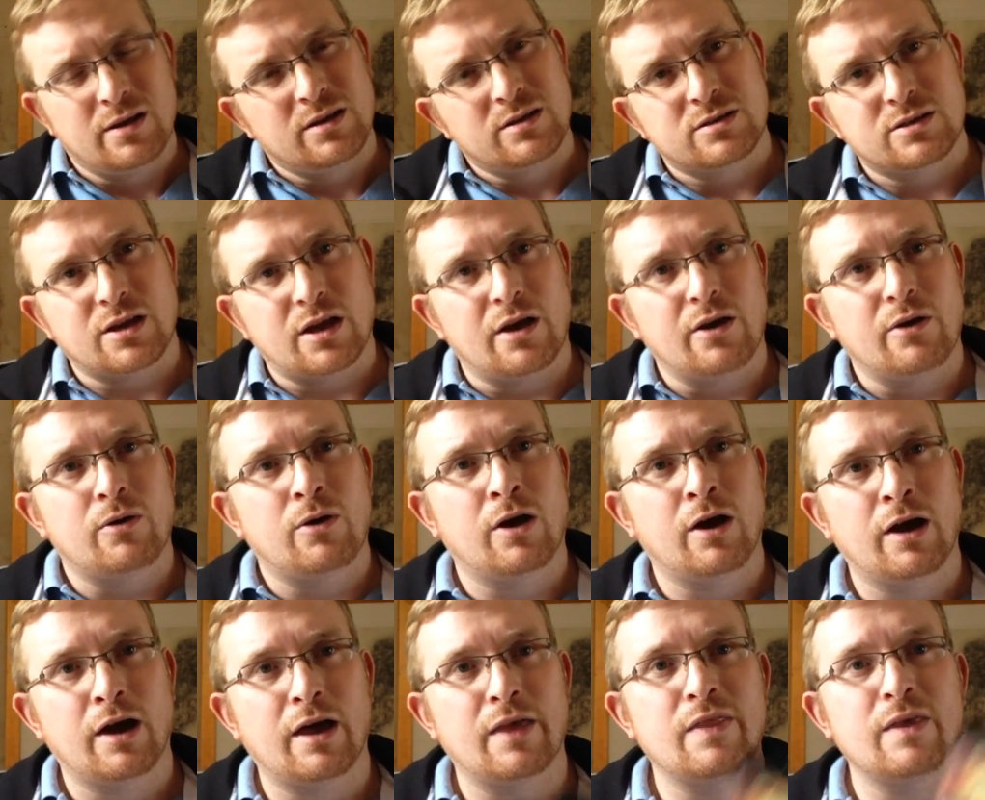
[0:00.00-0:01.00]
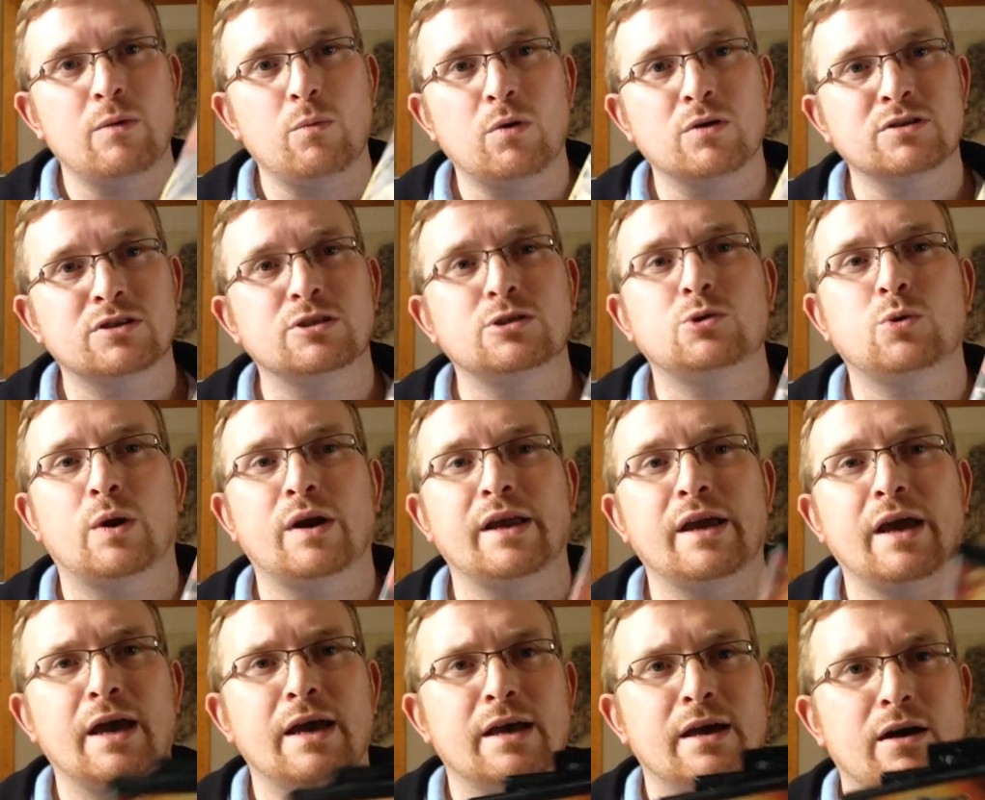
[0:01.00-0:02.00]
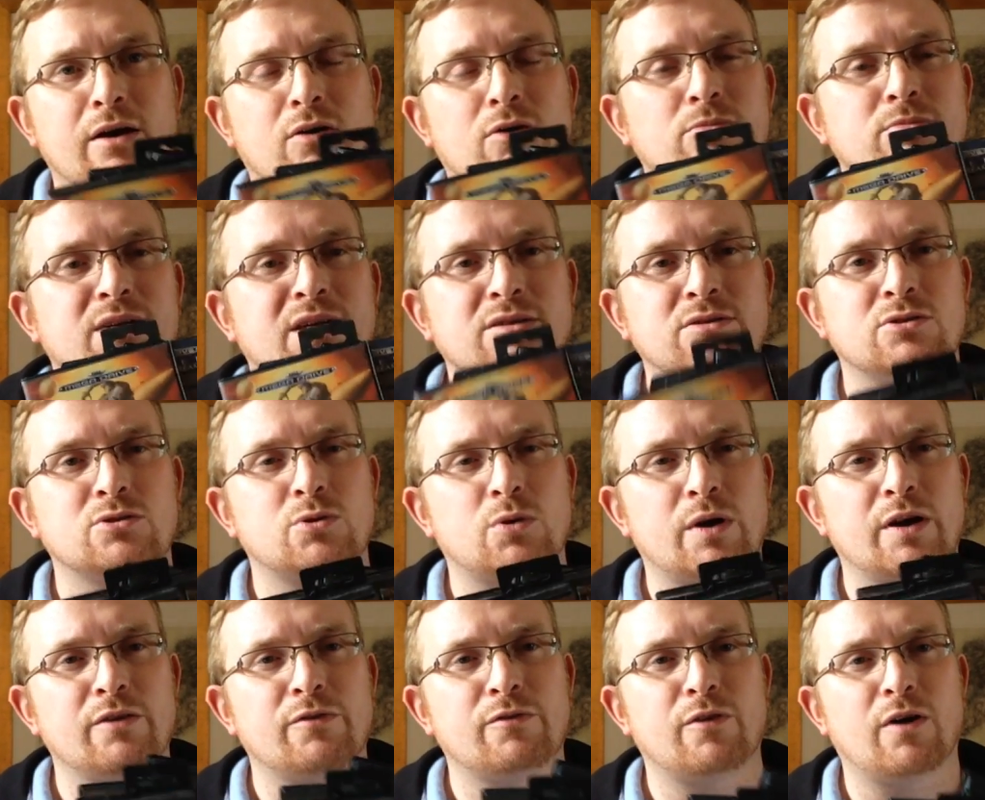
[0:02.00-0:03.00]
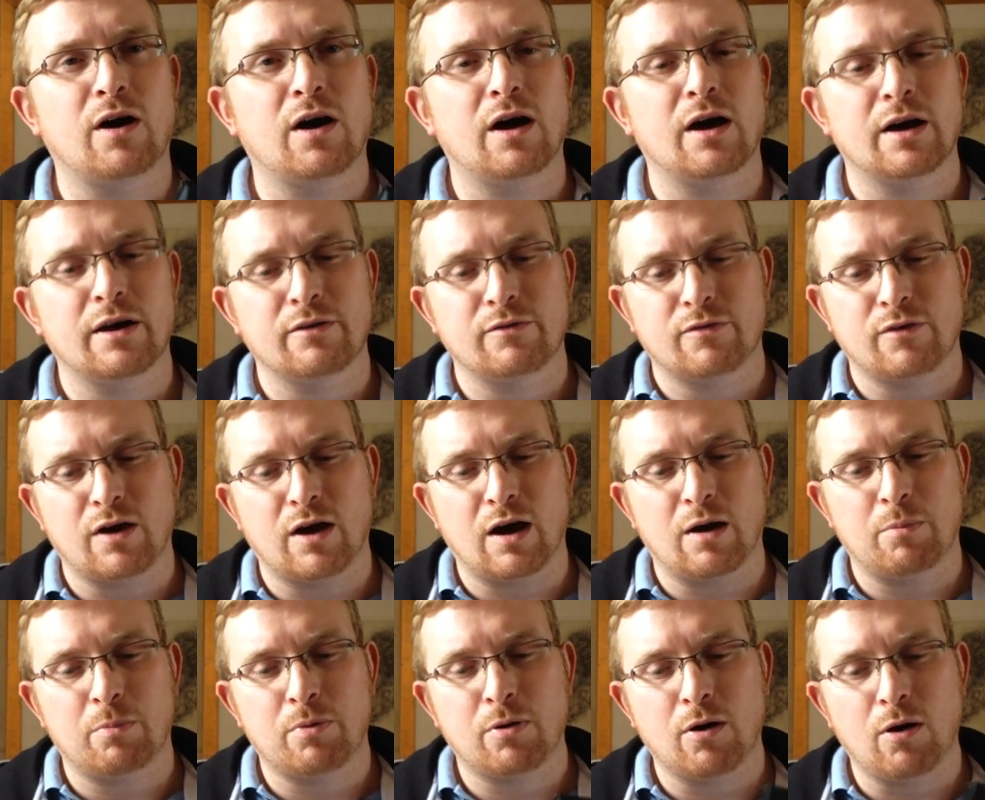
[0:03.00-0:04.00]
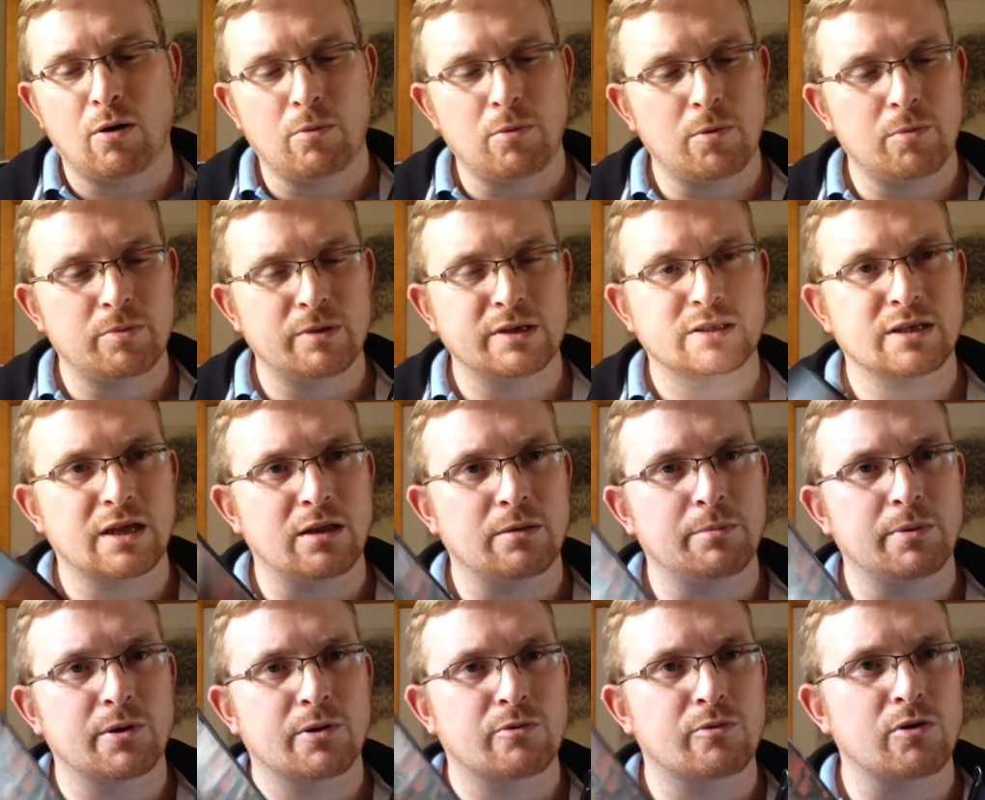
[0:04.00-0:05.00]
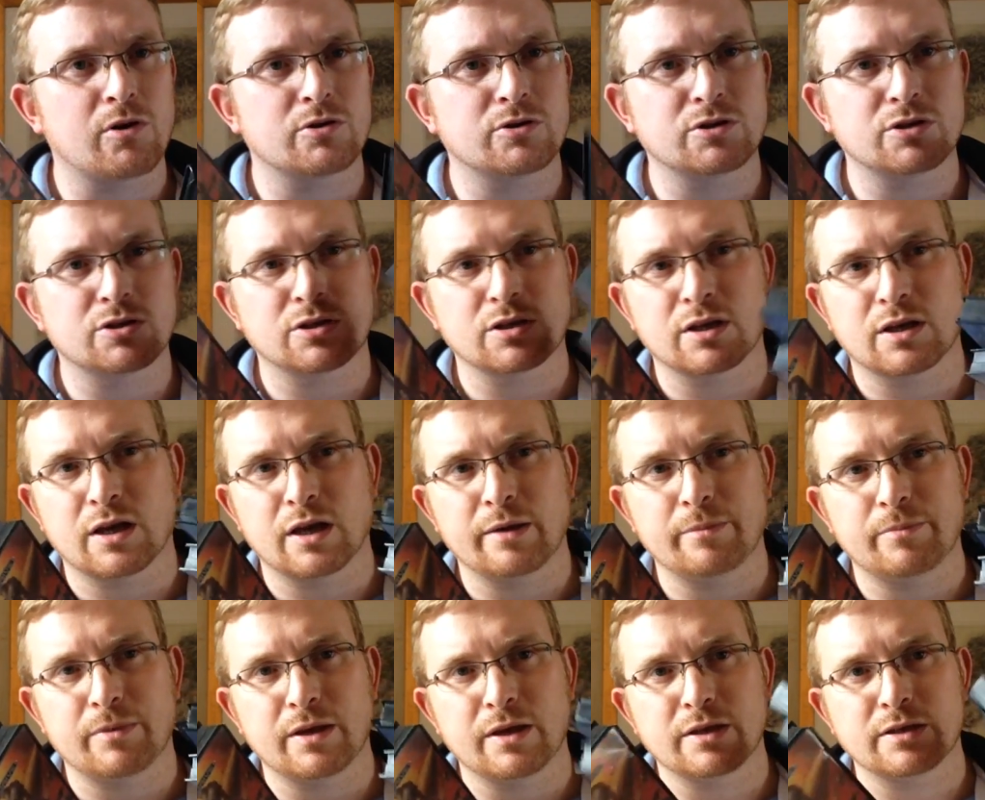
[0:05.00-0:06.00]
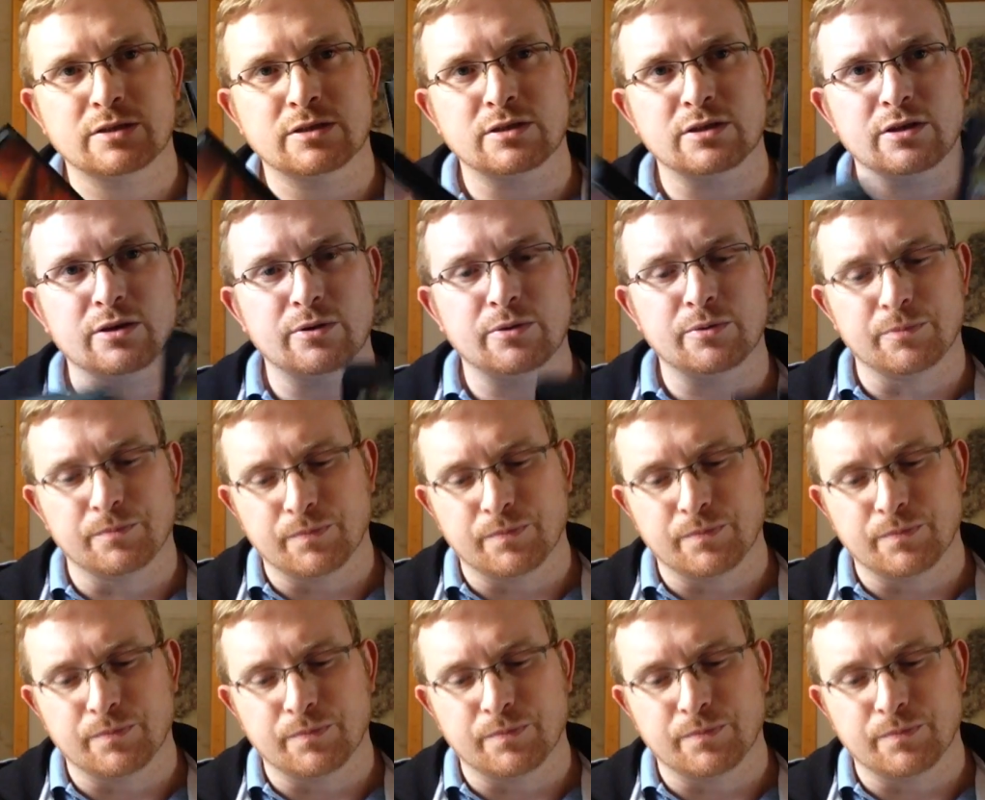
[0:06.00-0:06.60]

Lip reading: So, and they wanted 28. I got them down to 25. I'll probably sell Buck Rogers and keep these 2.